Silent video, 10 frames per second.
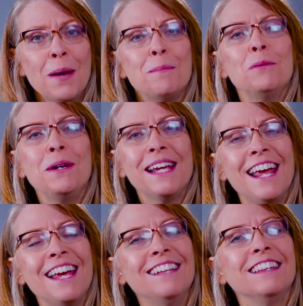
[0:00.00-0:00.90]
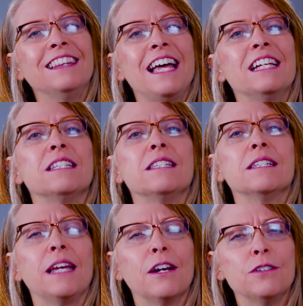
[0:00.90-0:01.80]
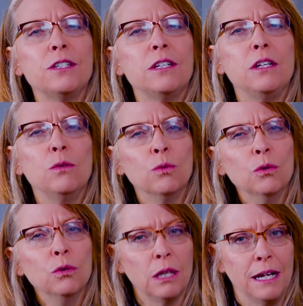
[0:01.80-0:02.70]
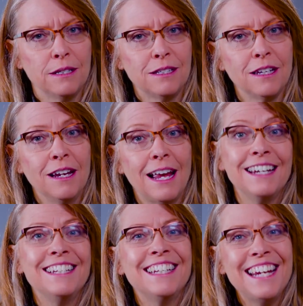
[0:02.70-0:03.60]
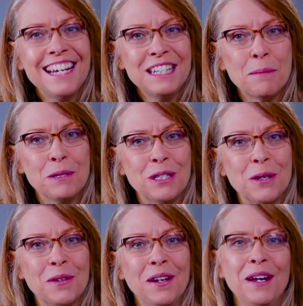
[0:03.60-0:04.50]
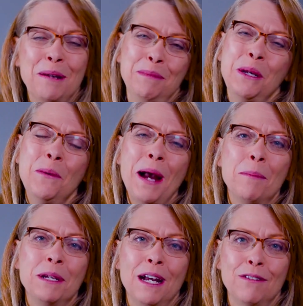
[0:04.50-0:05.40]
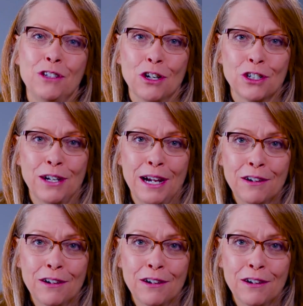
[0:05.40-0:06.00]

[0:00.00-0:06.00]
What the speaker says: But we can't let scarcity rule us. And in today's episode, I'm so happy to have Dr.